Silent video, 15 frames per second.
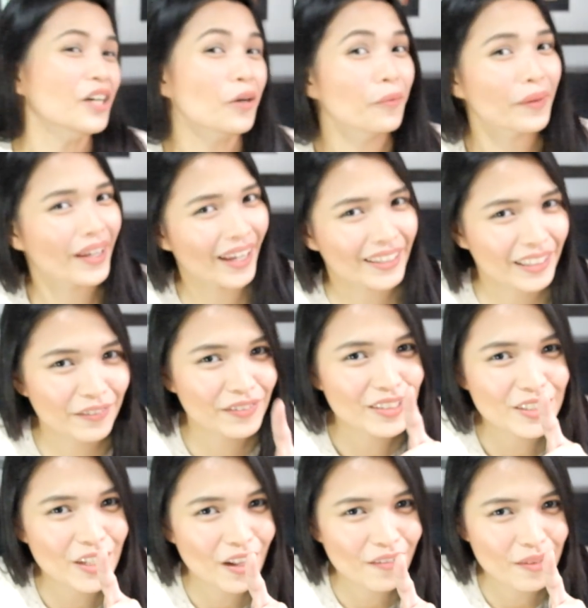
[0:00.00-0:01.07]
We can't even
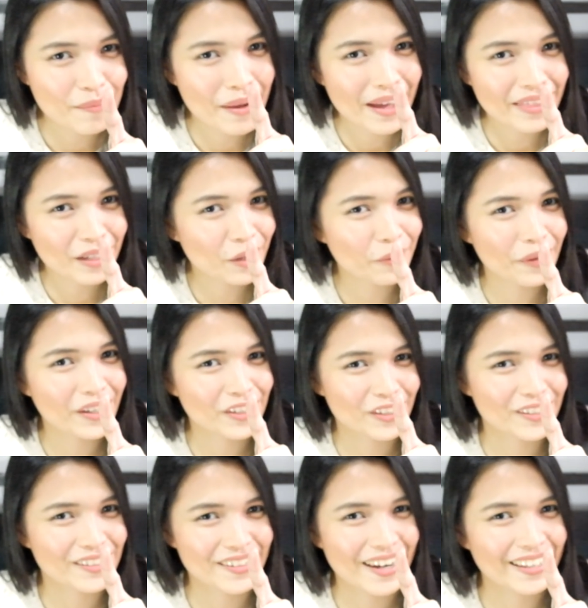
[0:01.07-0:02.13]
solve the math
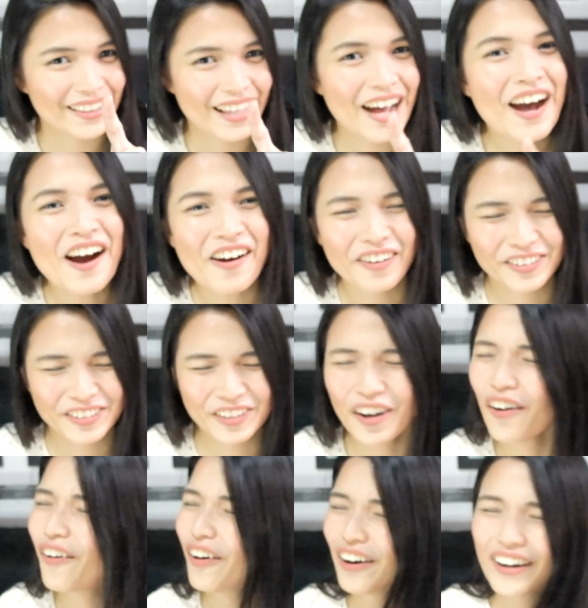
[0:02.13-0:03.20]
equations right now.
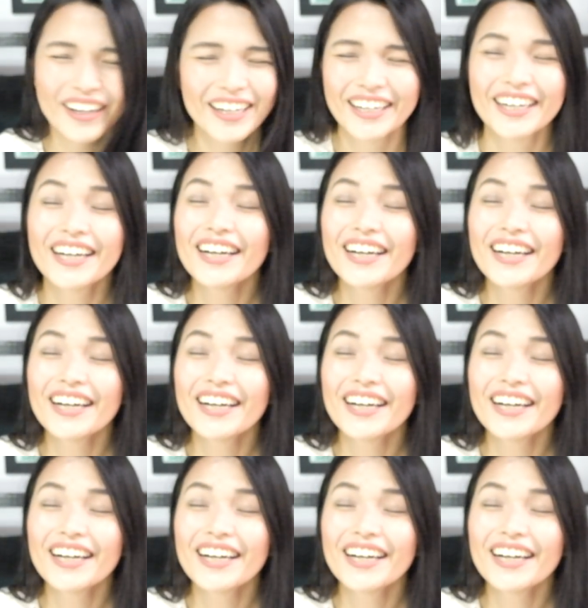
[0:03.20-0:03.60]
No.